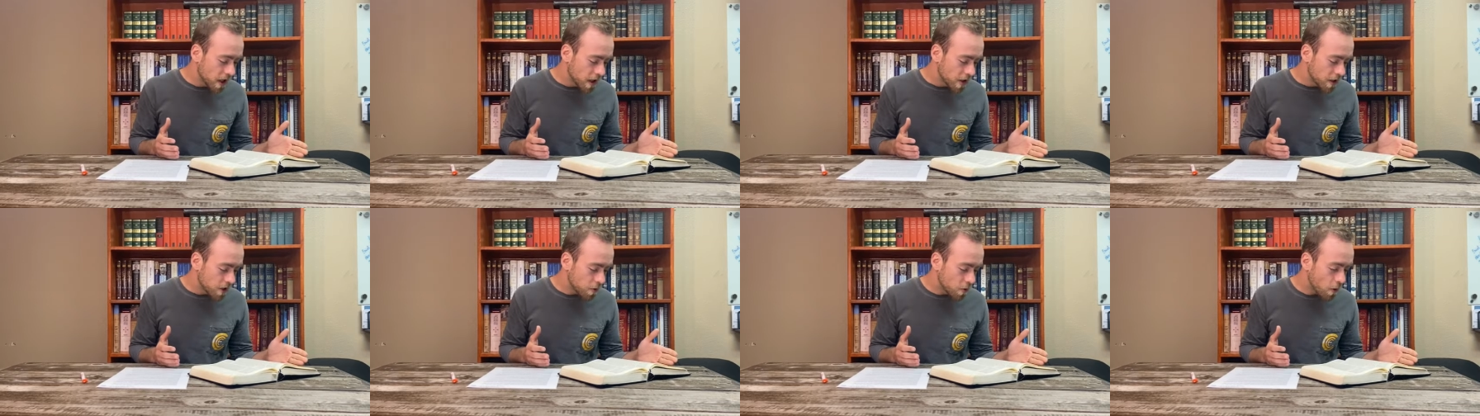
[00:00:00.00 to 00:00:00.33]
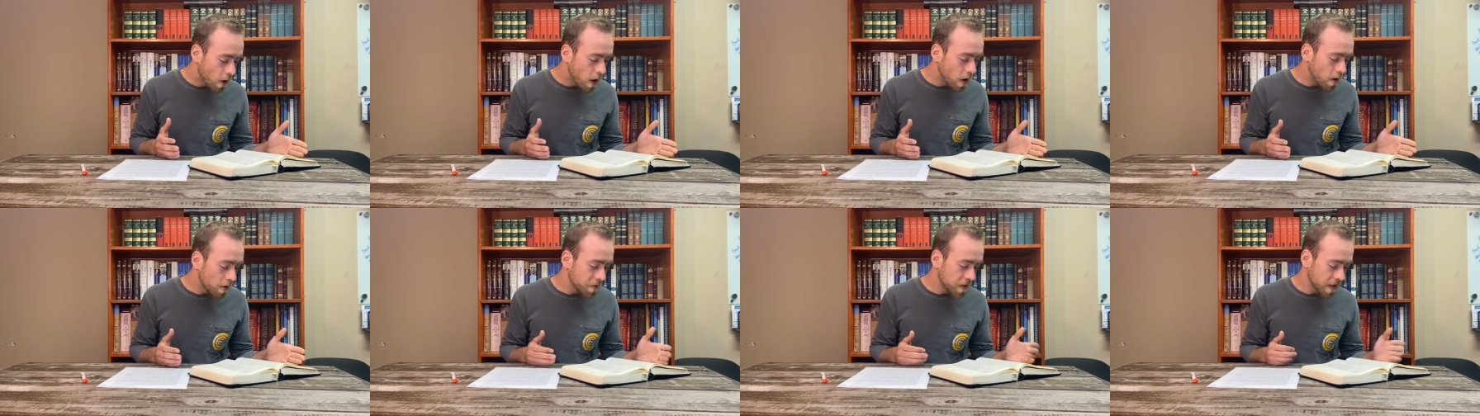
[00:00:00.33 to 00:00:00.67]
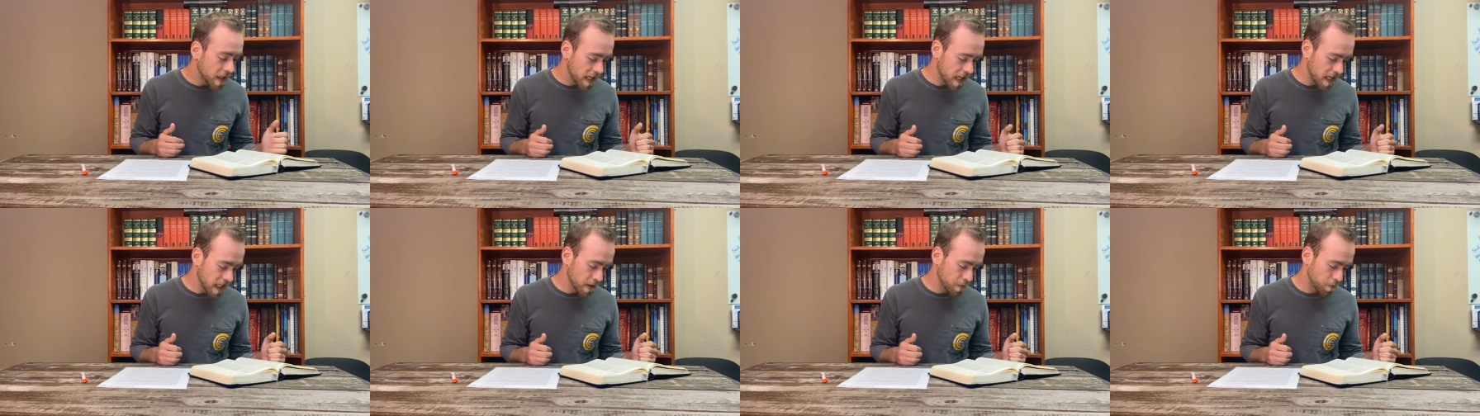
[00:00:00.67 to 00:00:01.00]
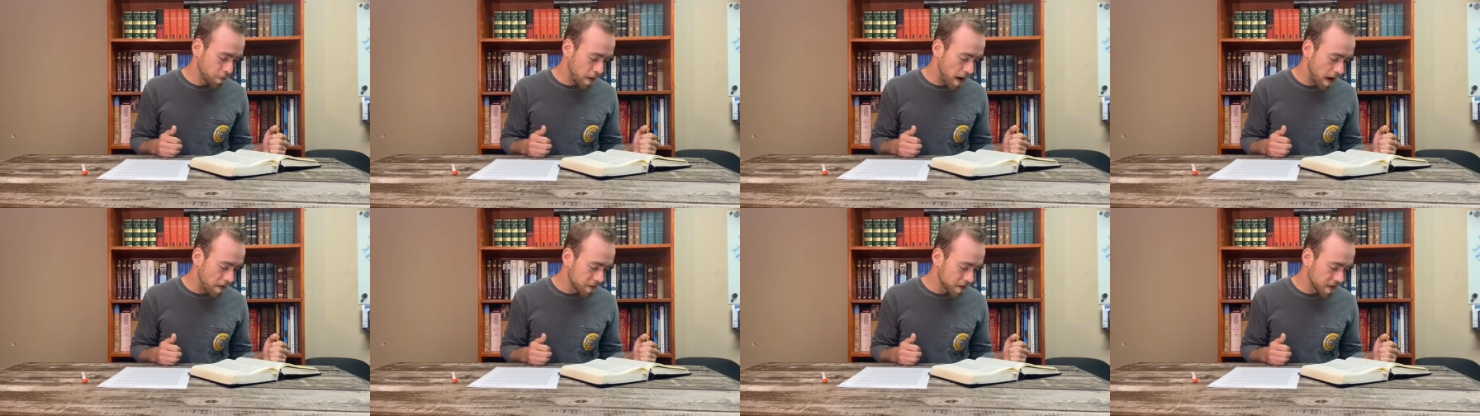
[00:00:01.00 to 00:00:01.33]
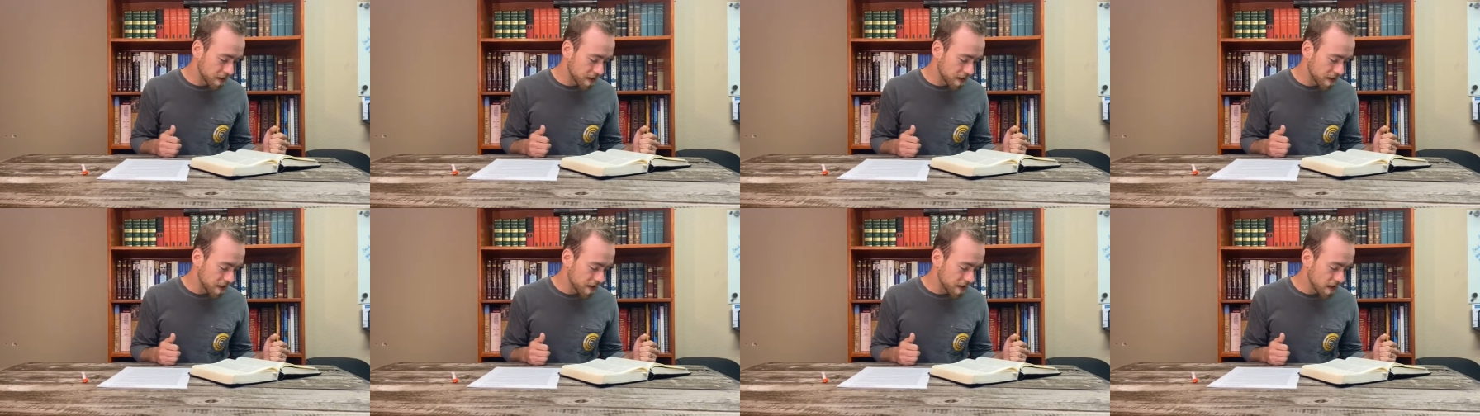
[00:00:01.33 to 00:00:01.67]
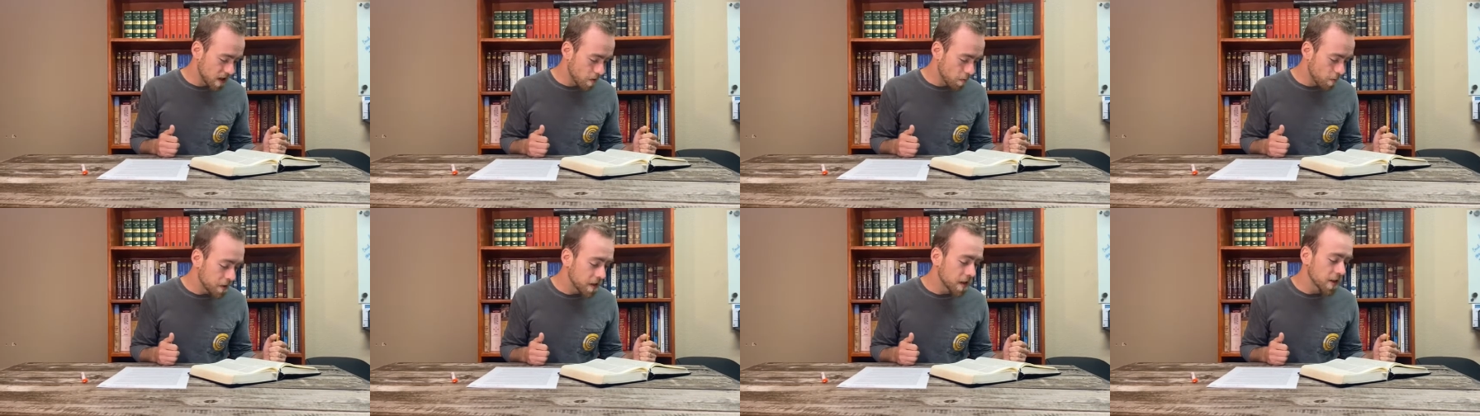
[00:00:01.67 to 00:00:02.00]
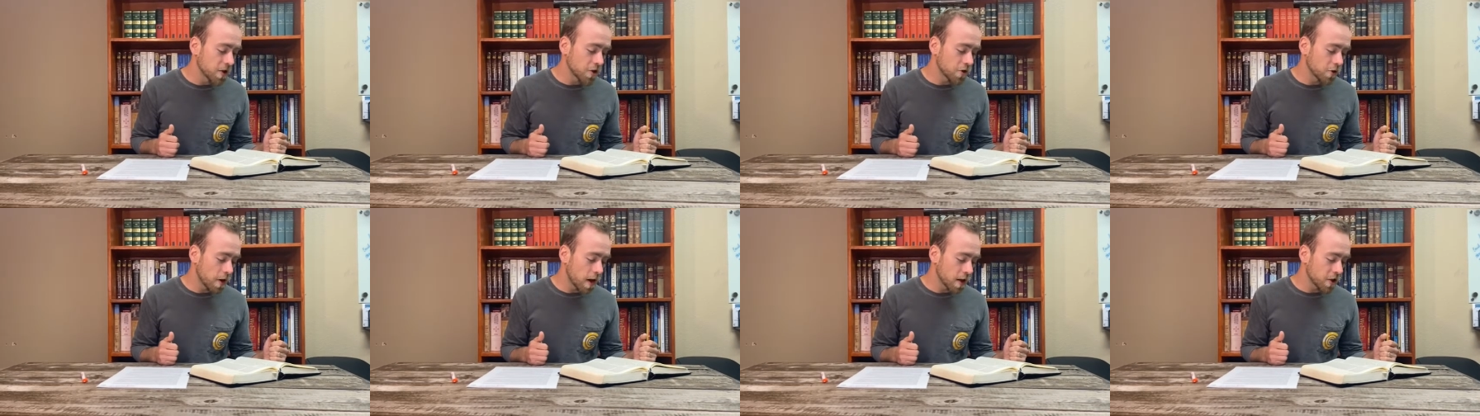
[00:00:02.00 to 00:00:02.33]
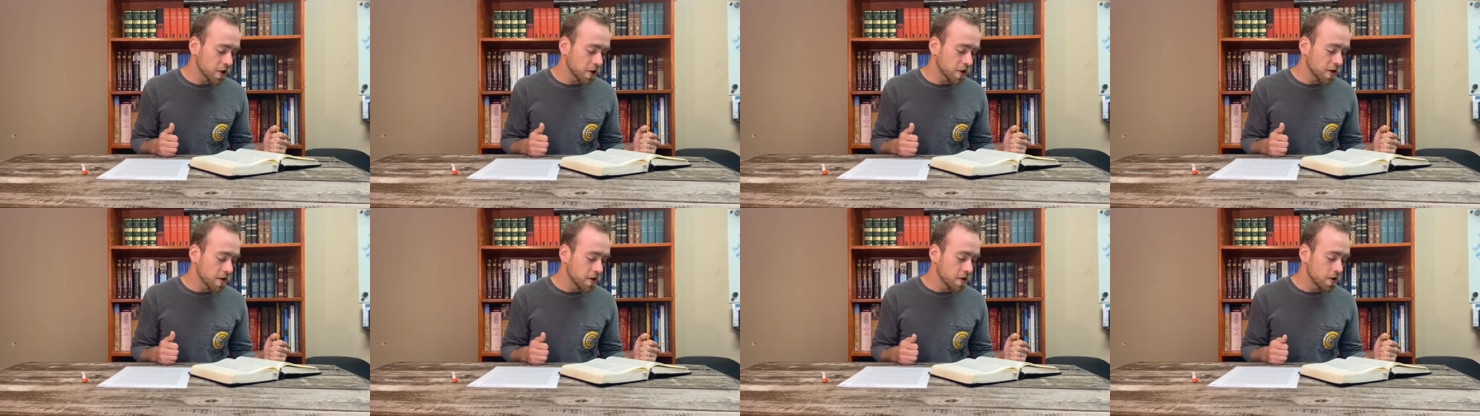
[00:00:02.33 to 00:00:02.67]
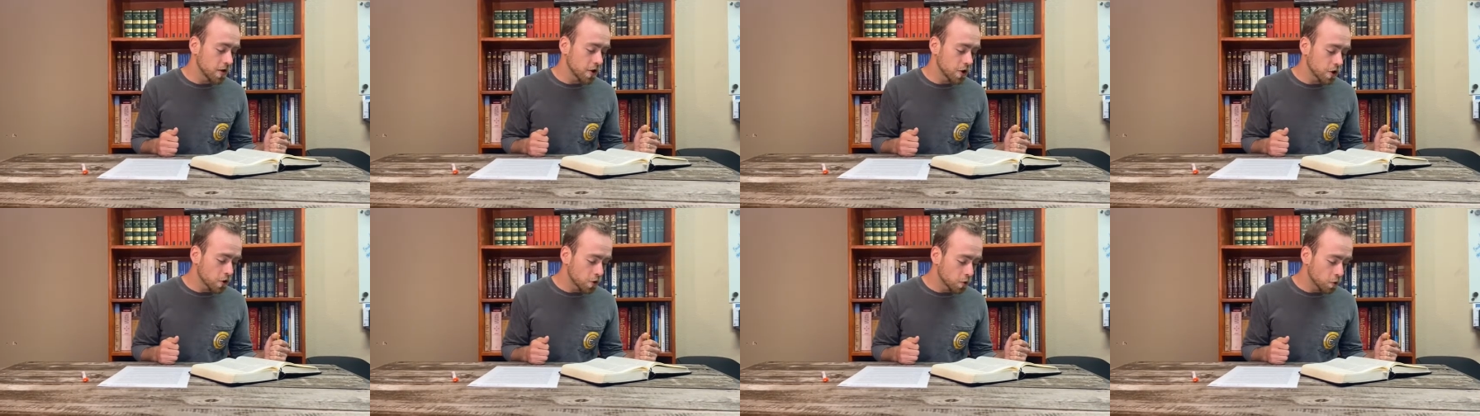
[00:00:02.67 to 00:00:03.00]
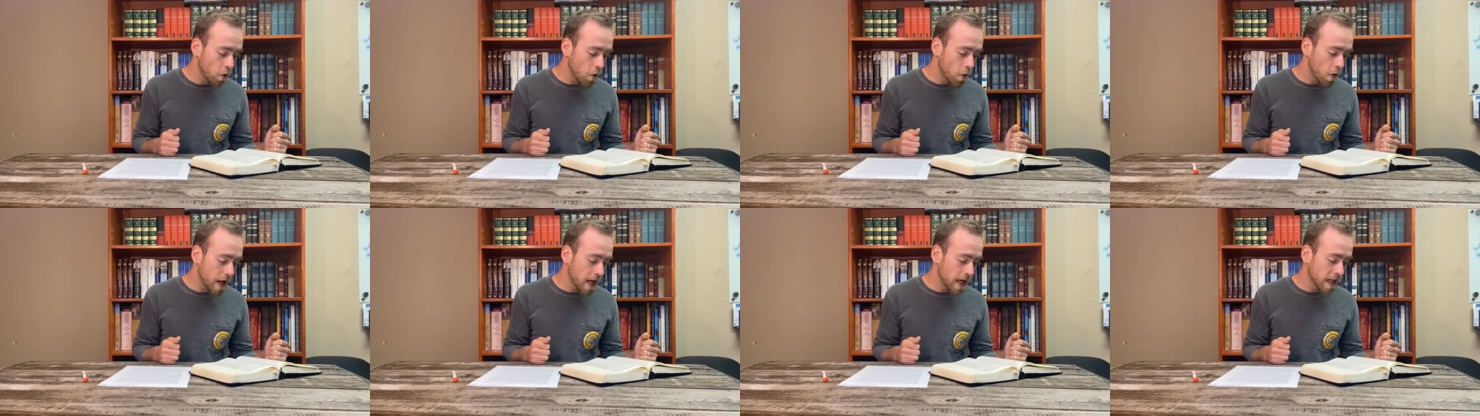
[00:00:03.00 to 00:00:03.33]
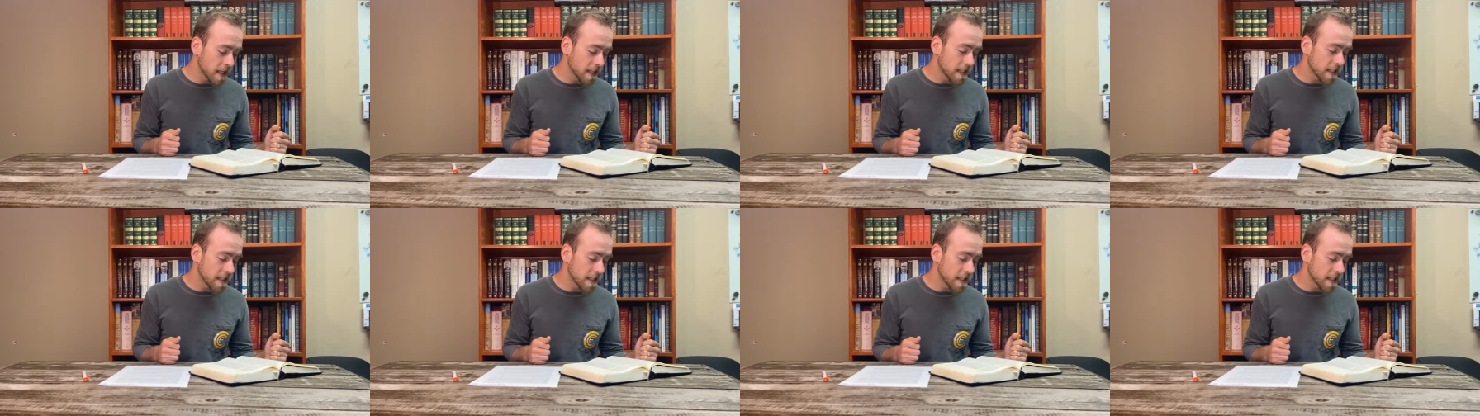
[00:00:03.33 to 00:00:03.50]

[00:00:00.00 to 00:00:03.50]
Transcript: to all of the king's provinces with instructions to destroy,